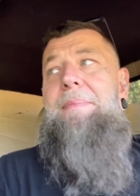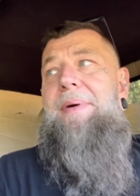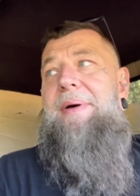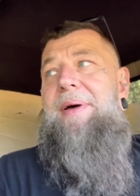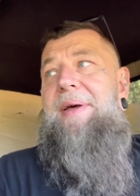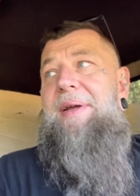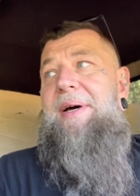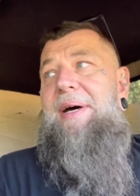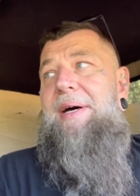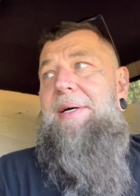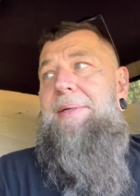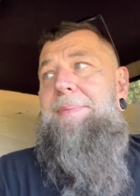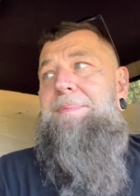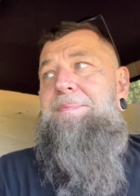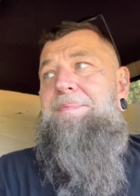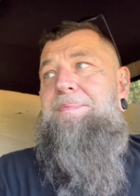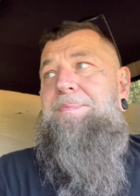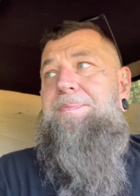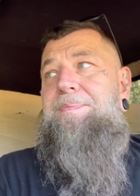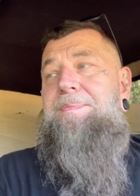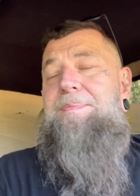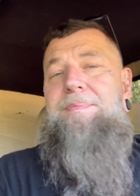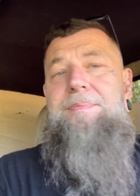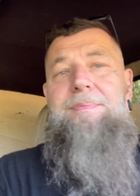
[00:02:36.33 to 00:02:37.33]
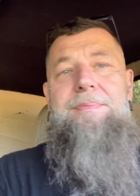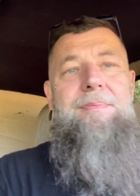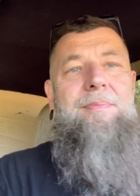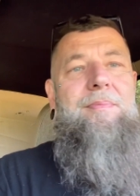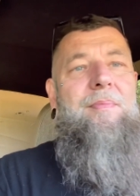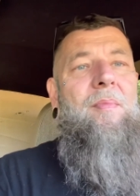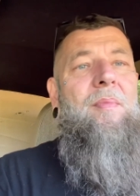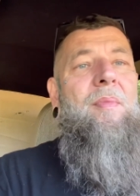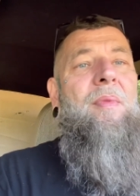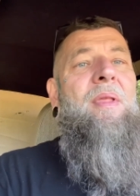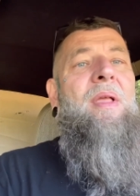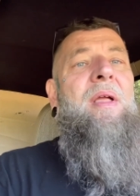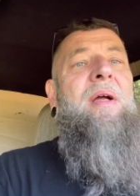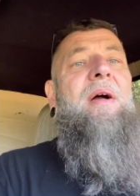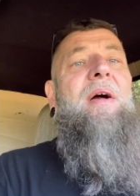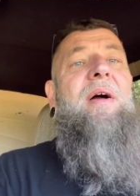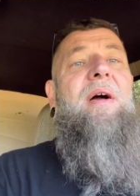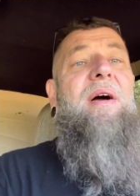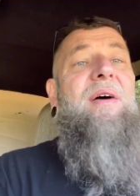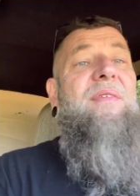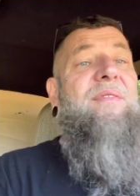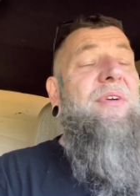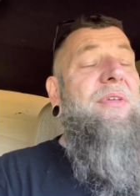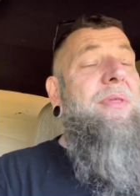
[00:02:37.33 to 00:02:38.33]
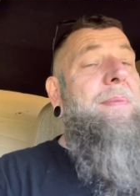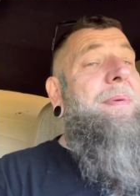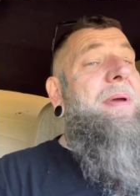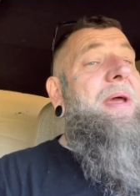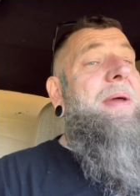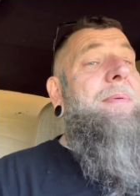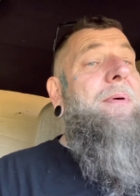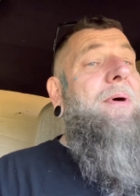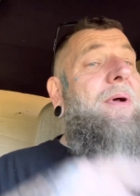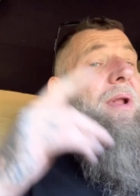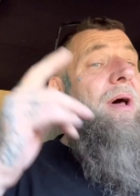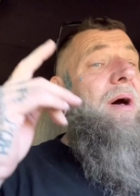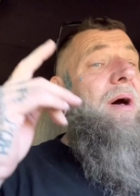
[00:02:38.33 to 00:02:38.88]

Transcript: but uh, for the people